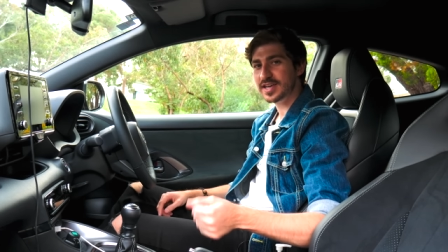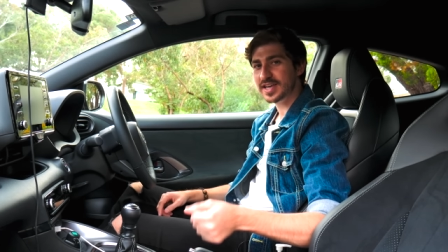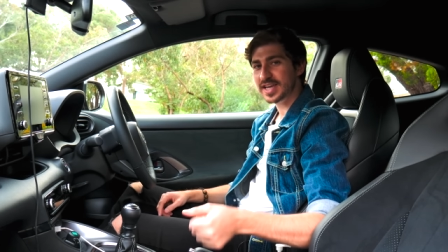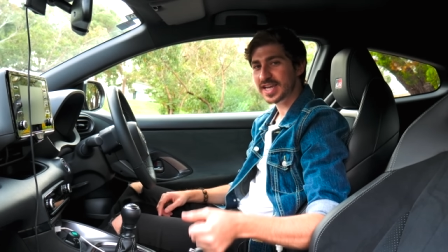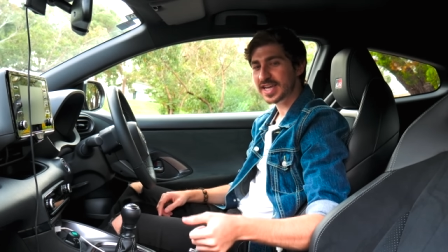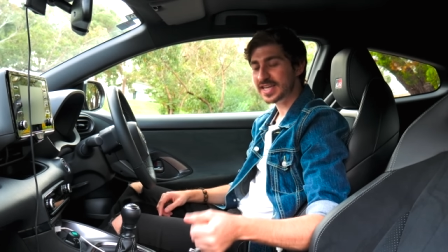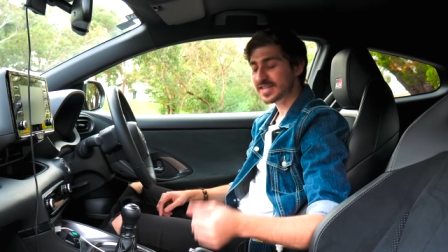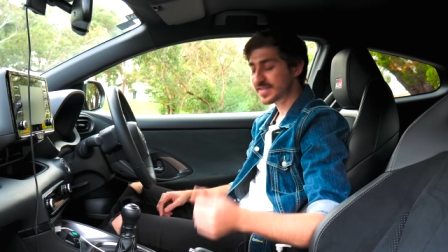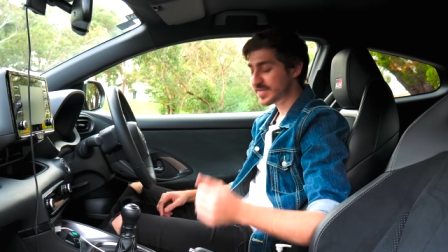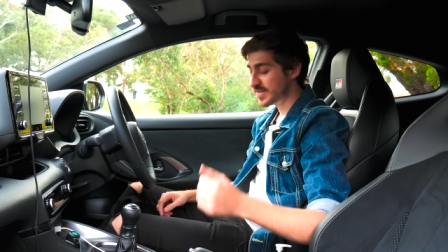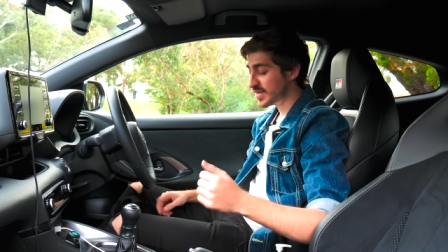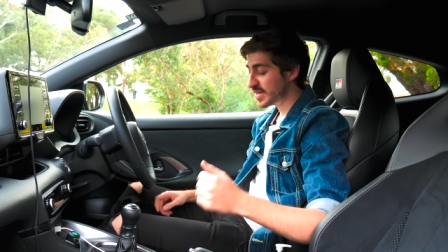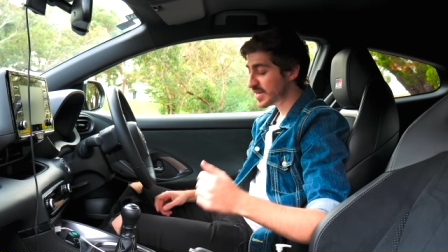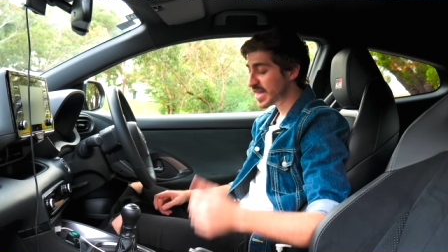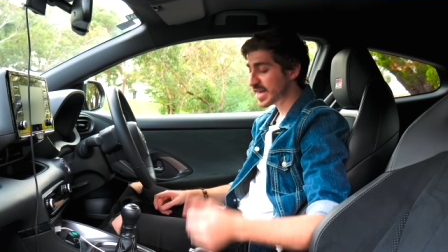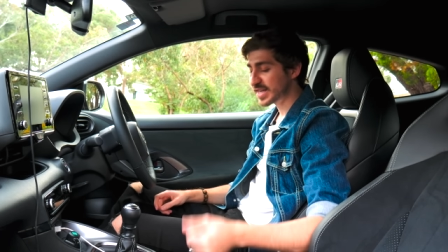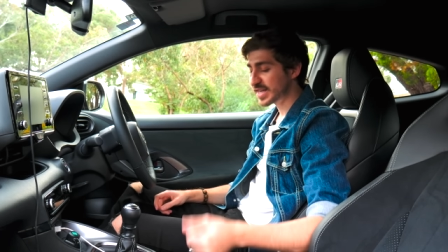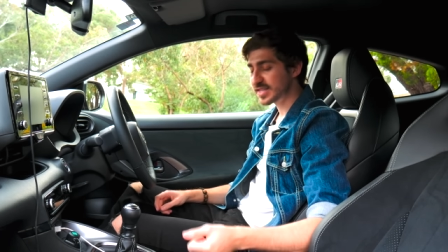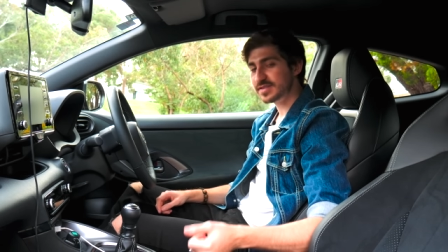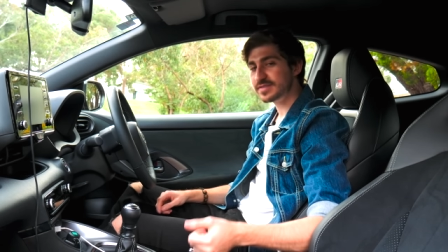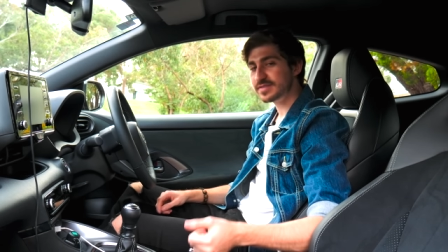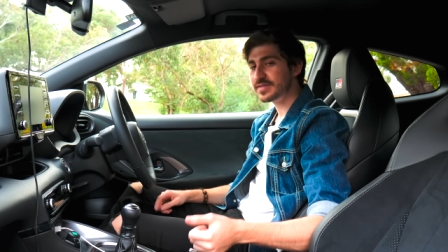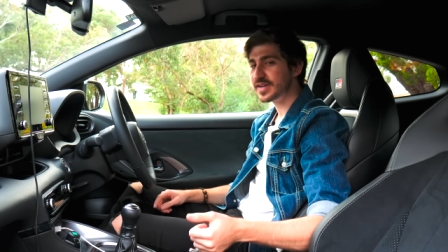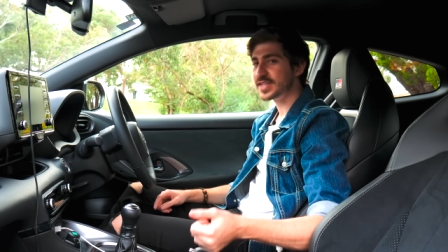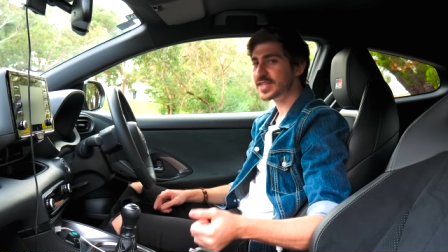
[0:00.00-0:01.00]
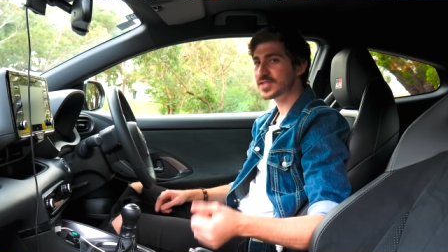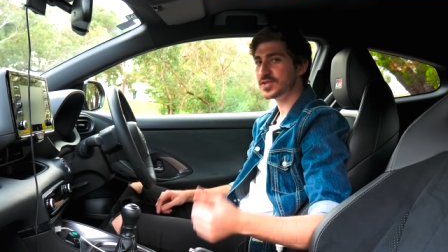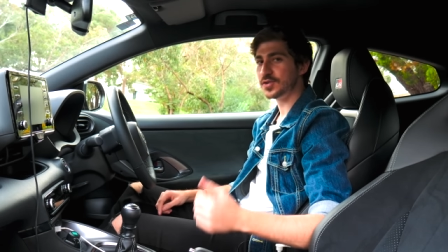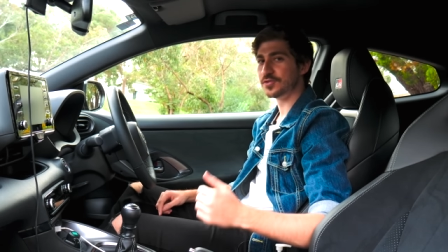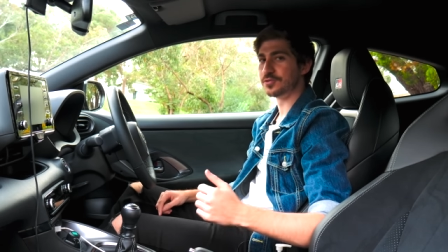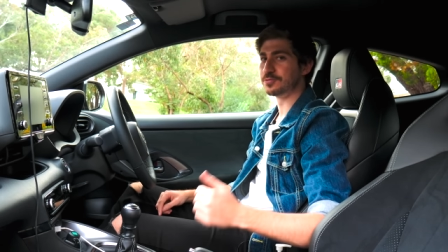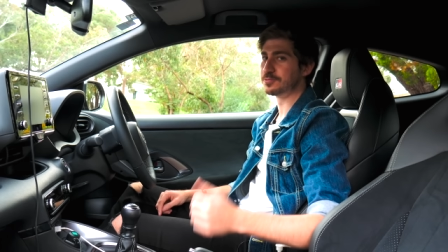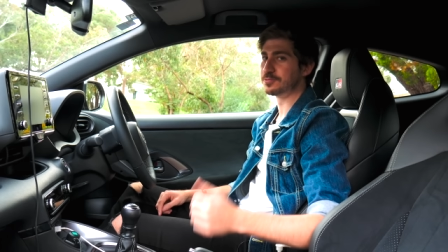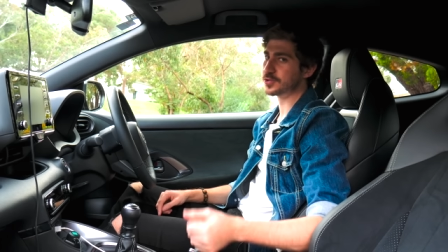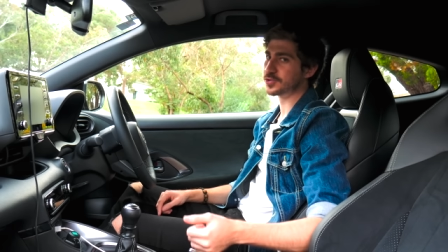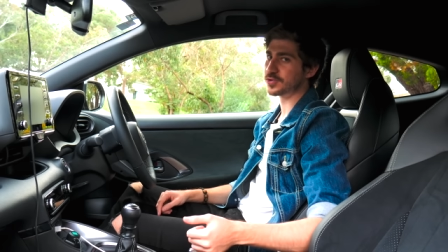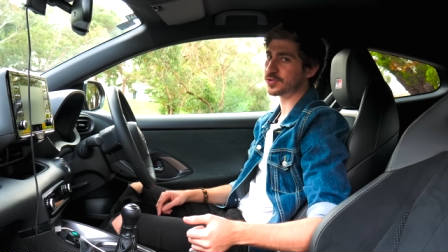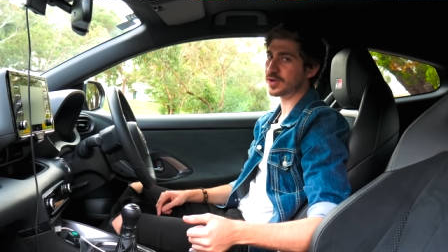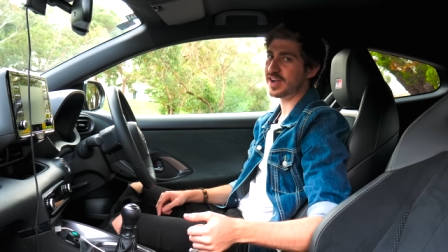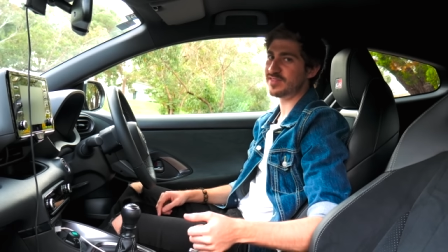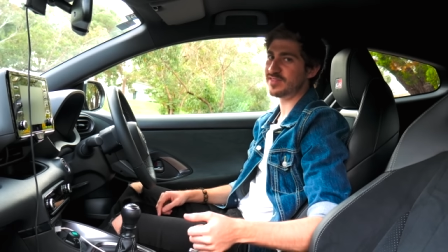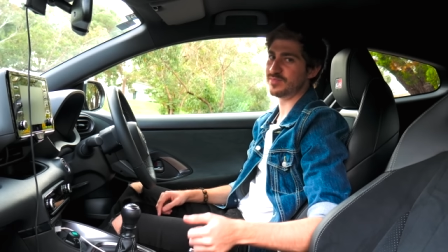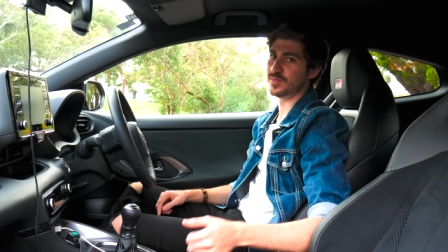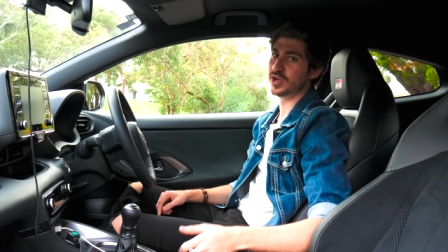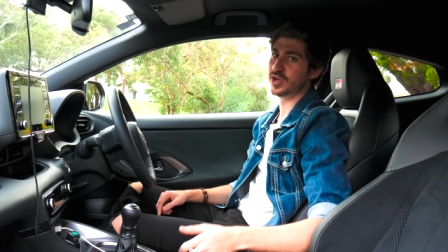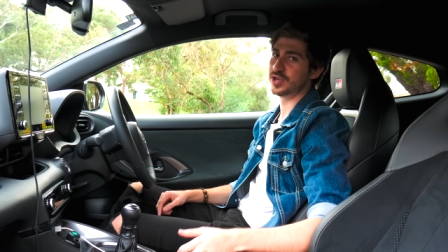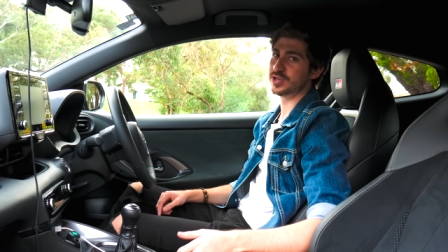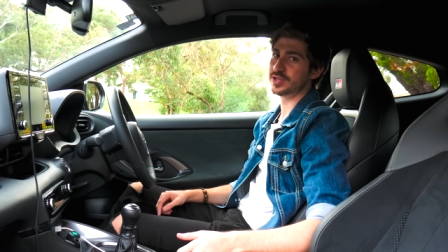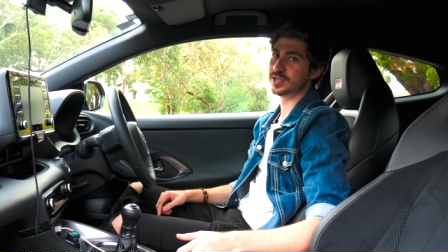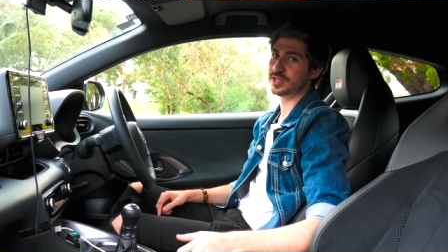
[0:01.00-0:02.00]
it deactivates all-wheel drive
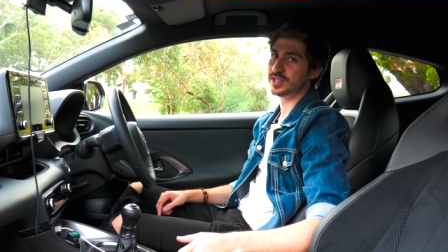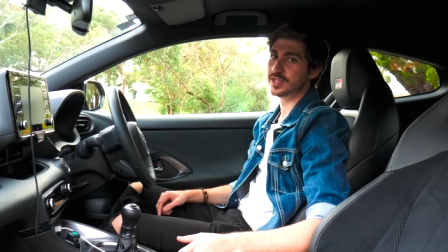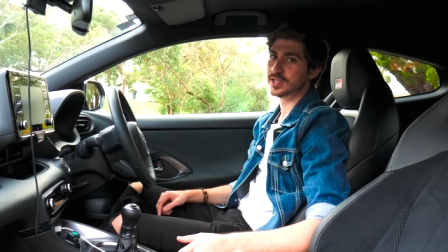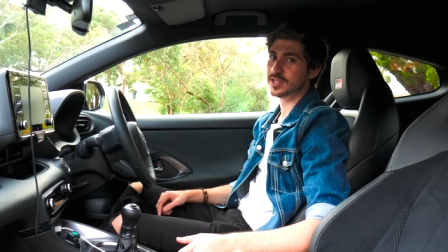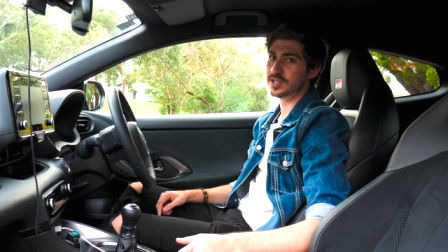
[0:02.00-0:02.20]
mode.